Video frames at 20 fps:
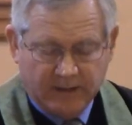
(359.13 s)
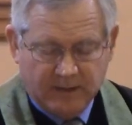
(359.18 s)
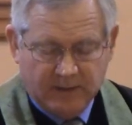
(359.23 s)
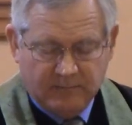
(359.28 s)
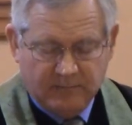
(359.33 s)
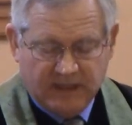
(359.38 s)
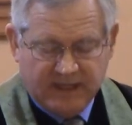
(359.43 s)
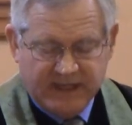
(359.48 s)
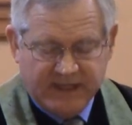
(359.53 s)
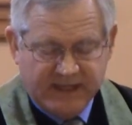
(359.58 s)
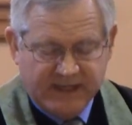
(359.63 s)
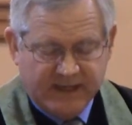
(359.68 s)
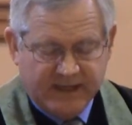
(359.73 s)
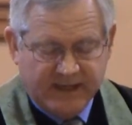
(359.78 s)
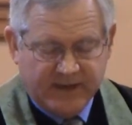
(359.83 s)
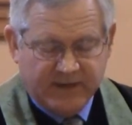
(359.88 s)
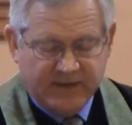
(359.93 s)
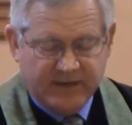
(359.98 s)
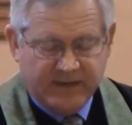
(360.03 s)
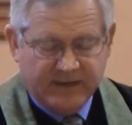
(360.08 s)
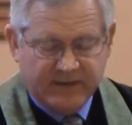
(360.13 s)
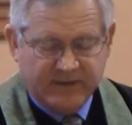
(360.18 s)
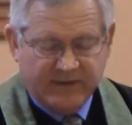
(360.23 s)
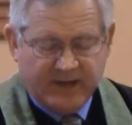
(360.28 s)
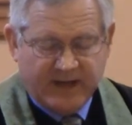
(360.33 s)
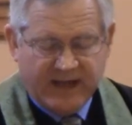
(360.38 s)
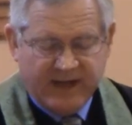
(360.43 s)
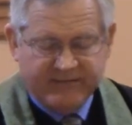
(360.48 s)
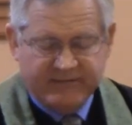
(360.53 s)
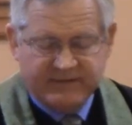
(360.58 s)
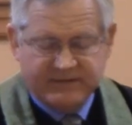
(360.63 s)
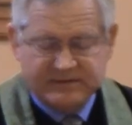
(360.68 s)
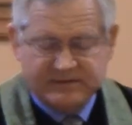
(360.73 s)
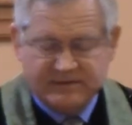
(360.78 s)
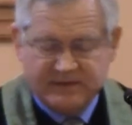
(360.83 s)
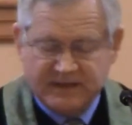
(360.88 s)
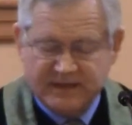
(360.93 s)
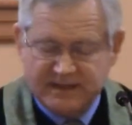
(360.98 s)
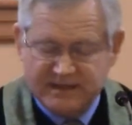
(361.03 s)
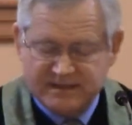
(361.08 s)
but he entered into the
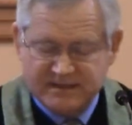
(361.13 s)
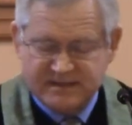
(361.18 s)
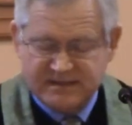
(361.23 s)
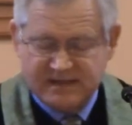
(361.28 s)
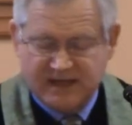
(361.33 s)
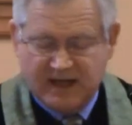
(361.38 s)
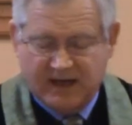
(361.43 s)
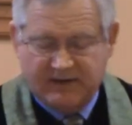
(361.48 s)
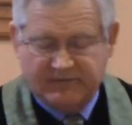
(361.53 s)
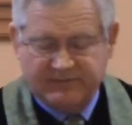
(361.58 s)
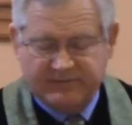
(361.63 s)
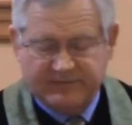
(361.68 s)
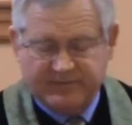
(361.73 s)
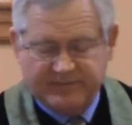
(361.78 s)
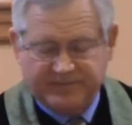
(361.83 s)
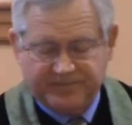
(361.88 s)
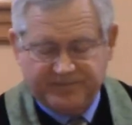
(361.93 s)
heaven itself,